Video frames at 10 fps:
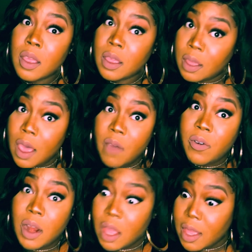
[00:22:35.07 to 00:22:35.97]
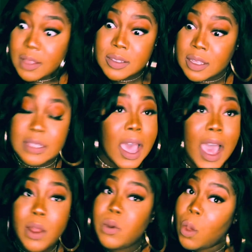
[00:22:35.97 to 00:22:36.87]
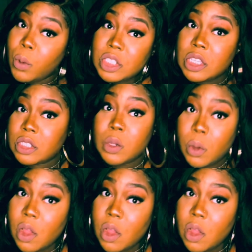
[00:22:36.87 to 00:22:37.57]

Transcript: Cover us. Because I don't know what she's doing